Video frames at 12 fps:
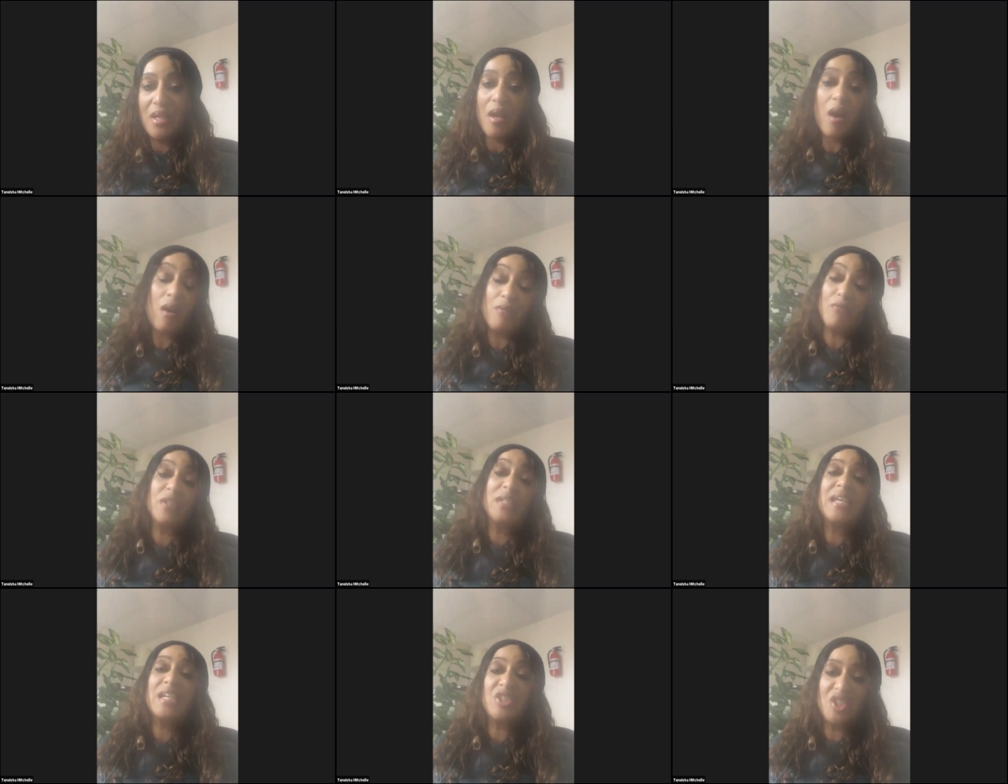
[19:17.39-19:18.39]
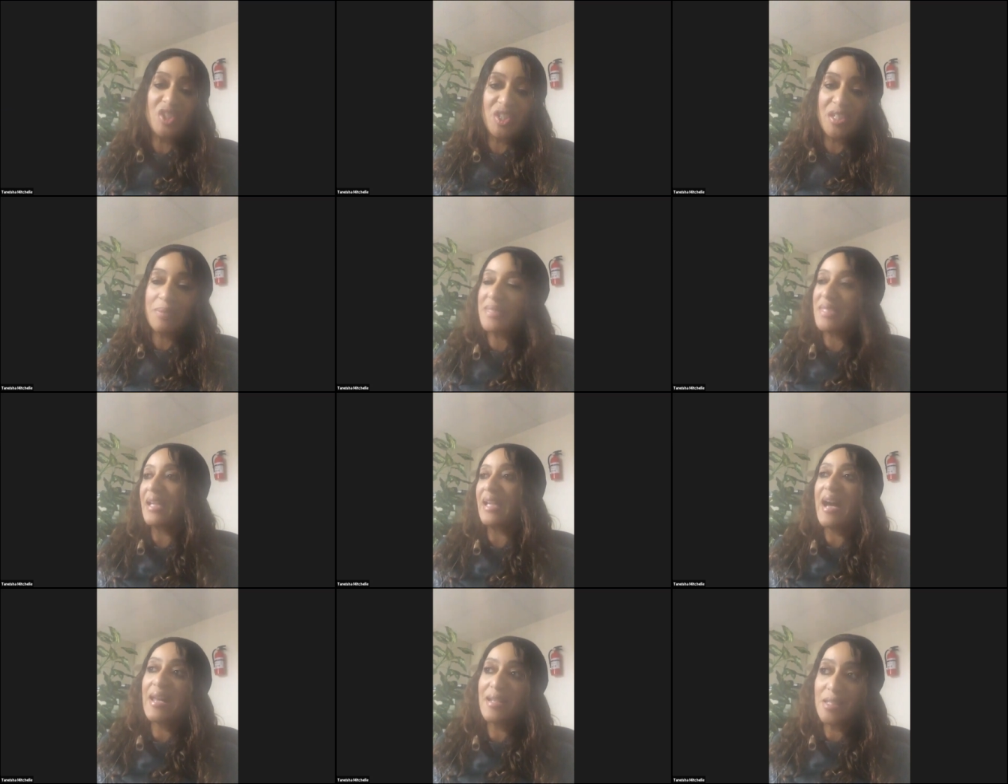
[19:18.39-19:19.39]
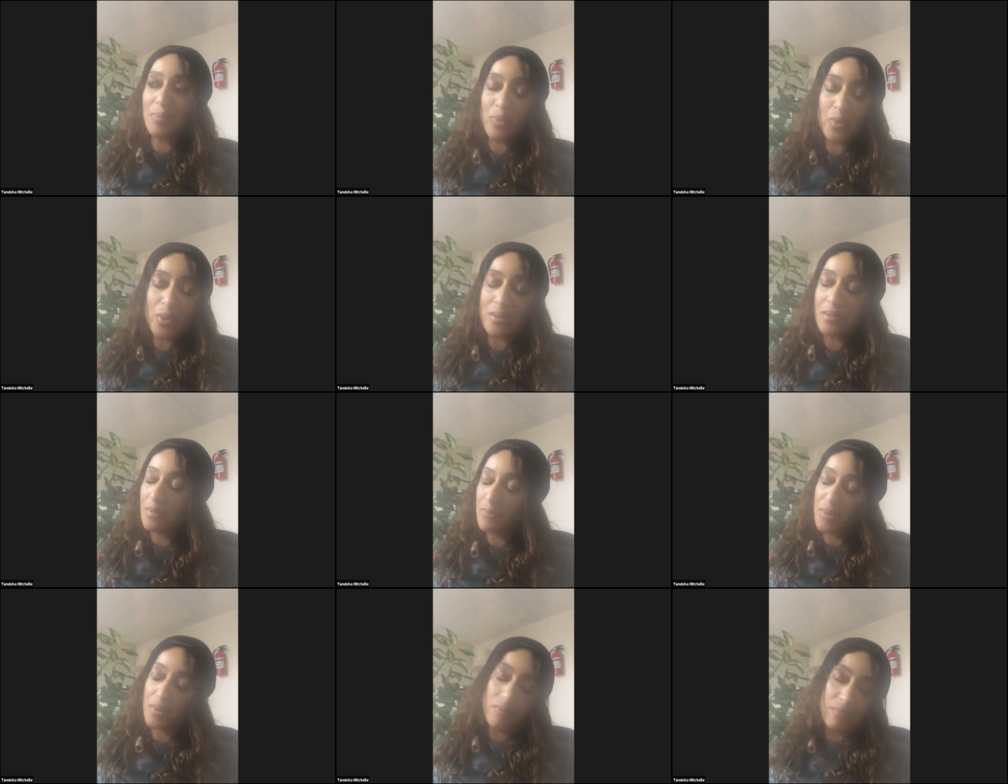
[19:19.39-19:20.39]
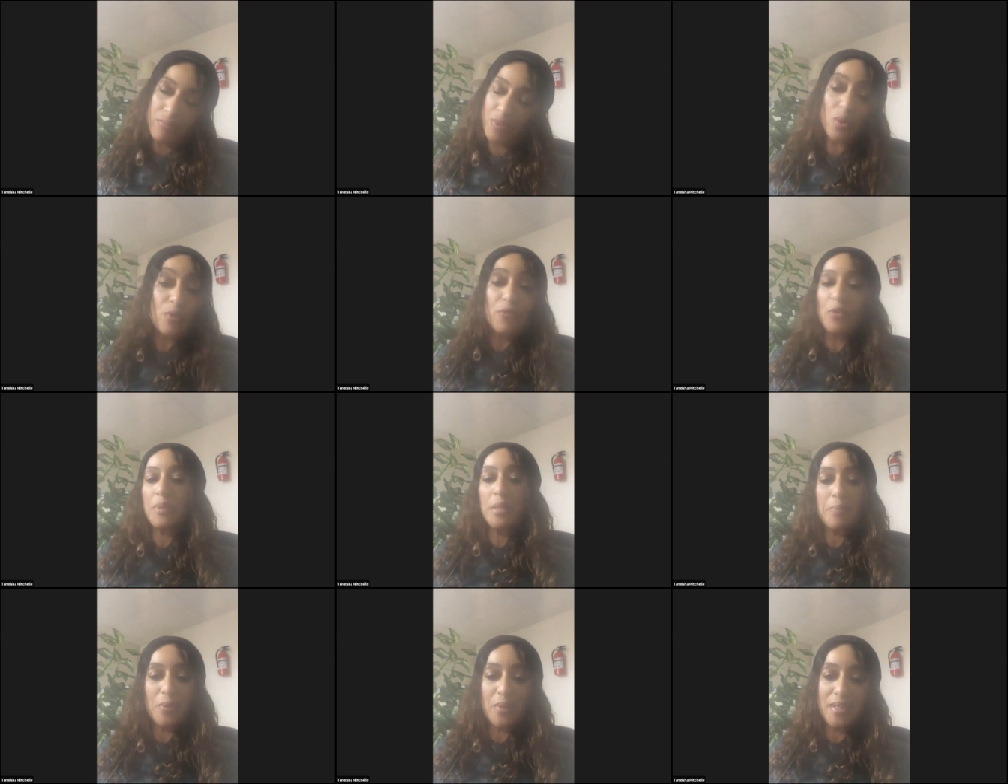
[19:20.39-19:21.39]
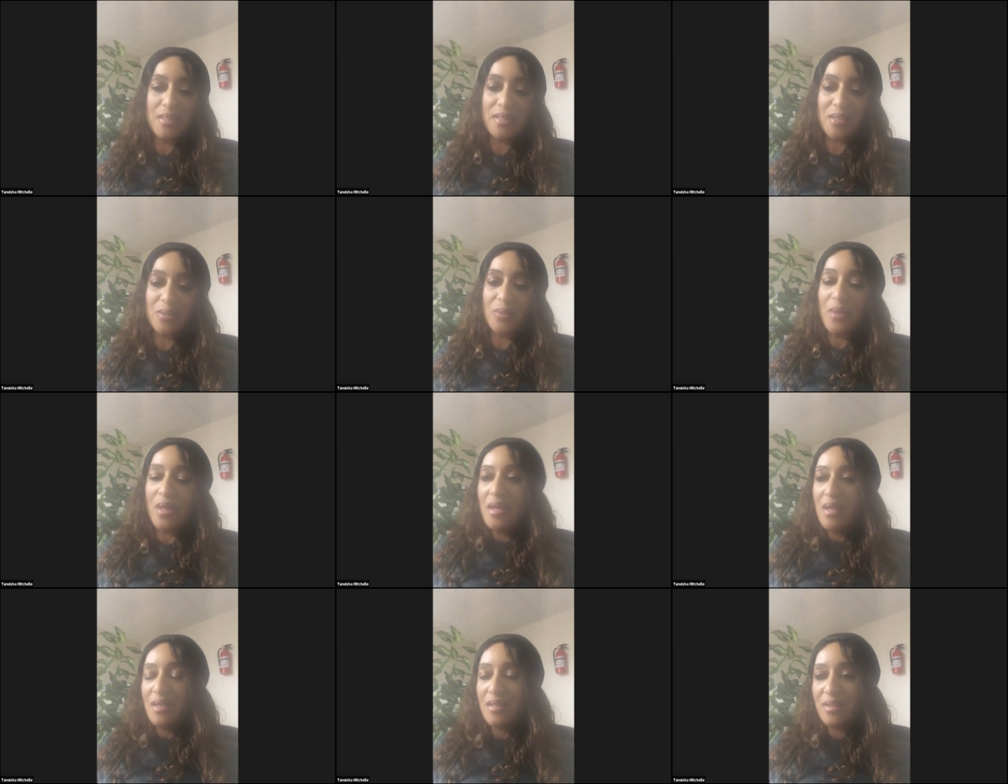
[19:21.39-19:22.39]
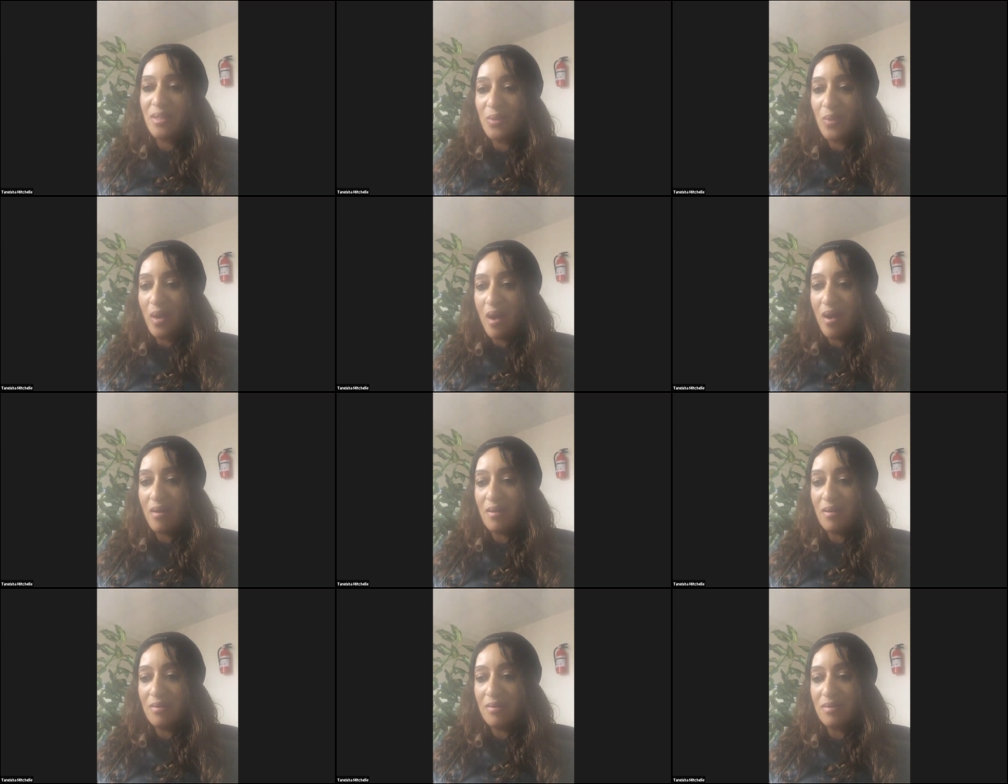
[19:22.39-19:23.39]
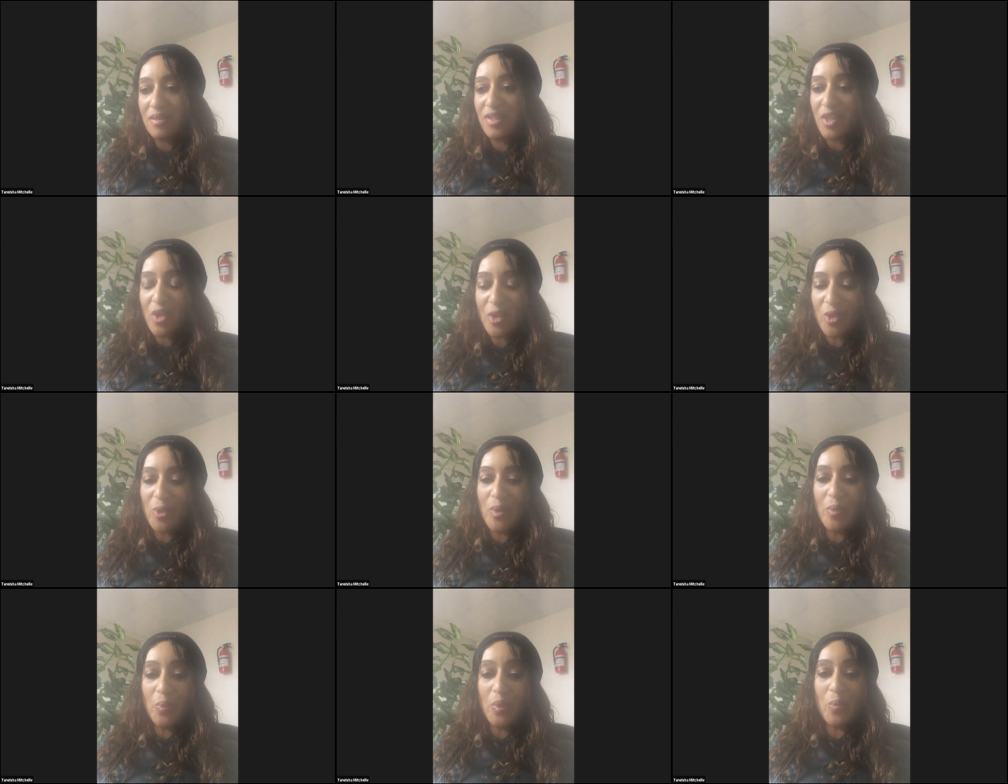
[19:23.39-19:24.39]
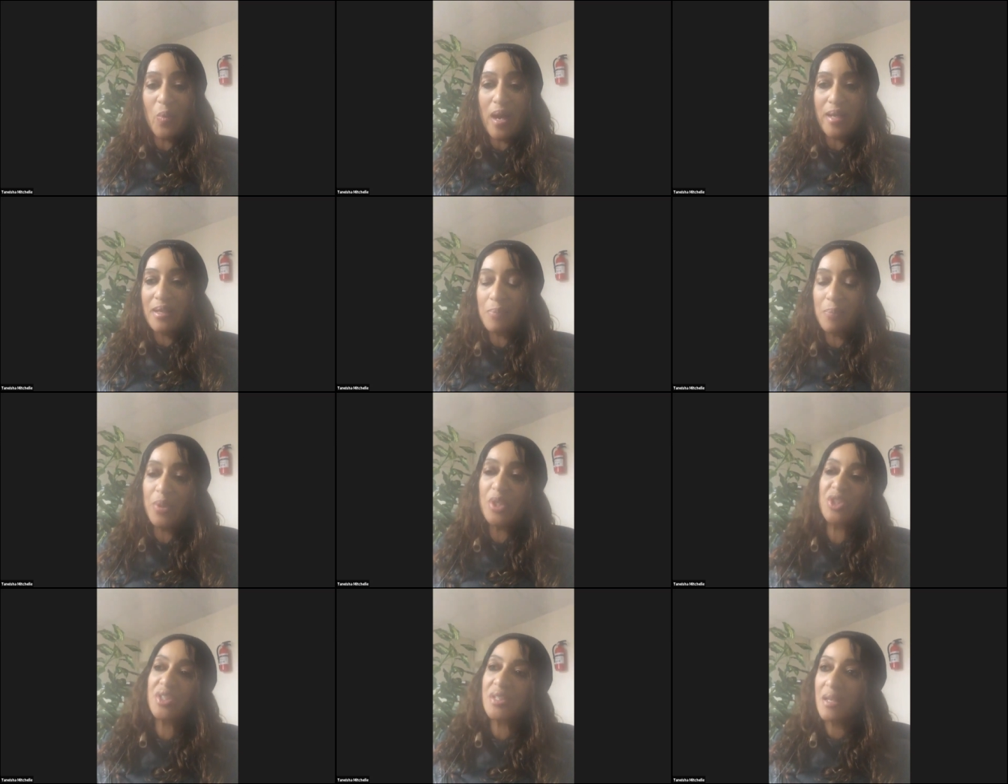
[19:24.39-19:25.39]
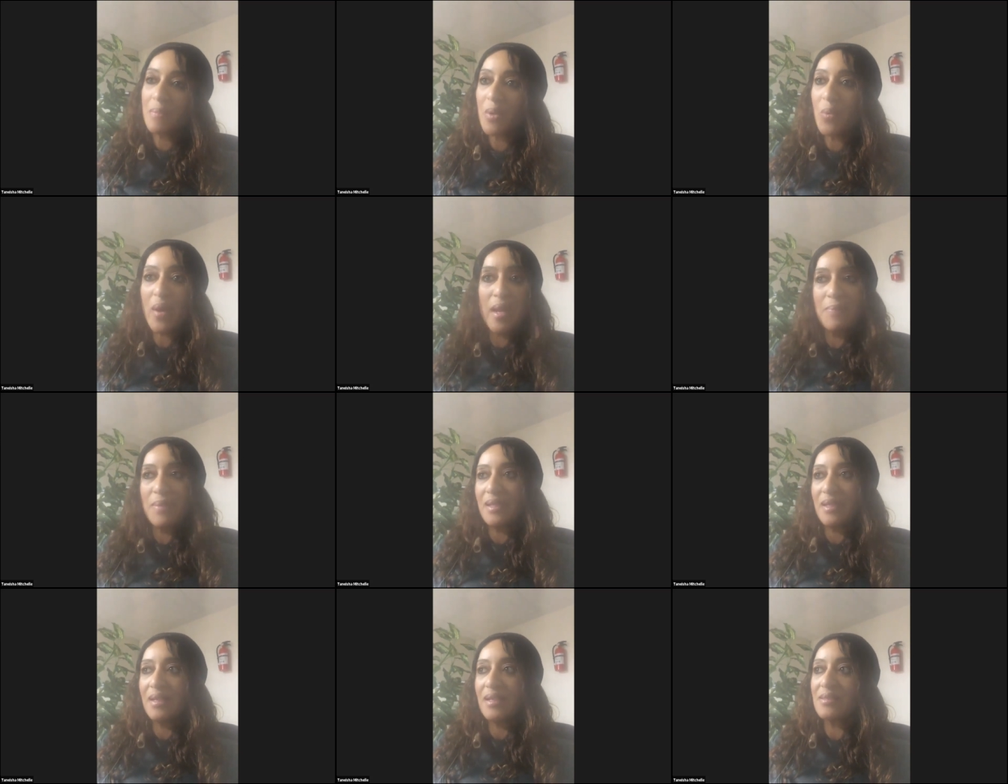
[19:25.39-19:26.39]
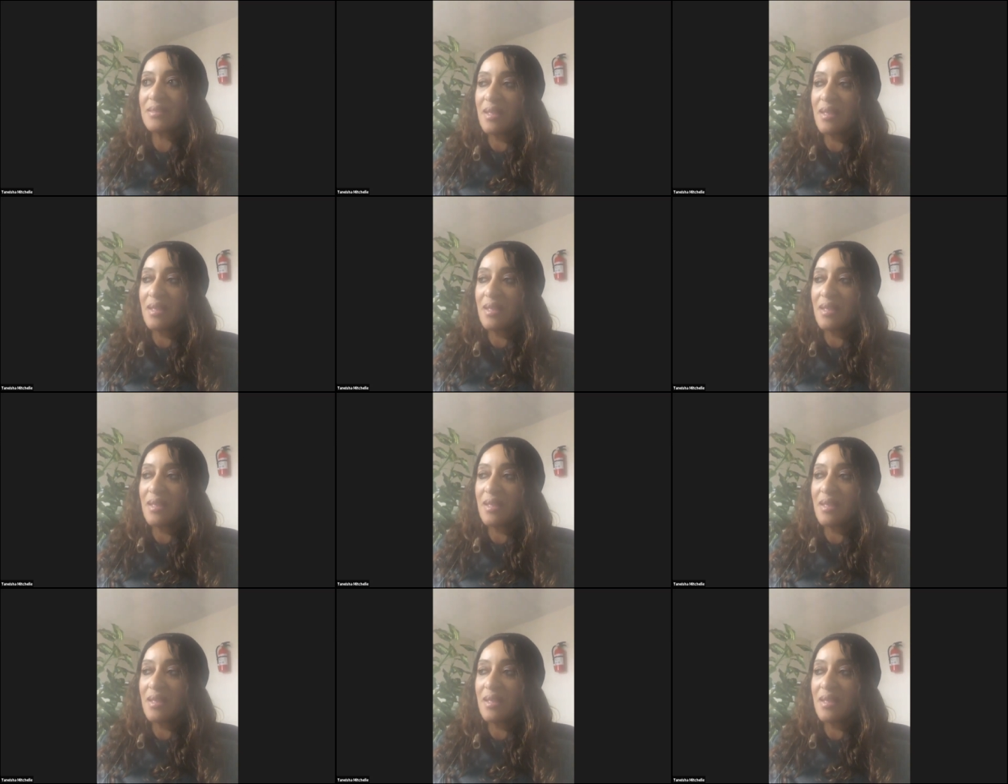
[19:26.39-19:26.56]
our relationships that God has brought beautiful people into into our circle and we wind up pushing them away because